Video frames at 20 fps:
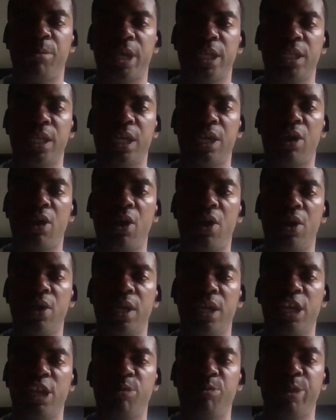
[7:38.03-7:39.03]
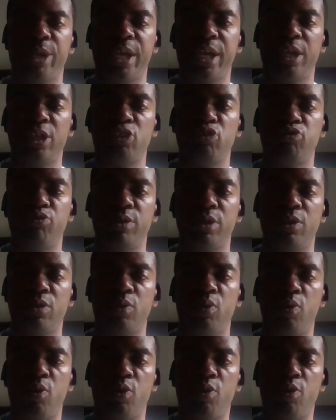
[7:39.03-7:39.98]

by the All-NBA trio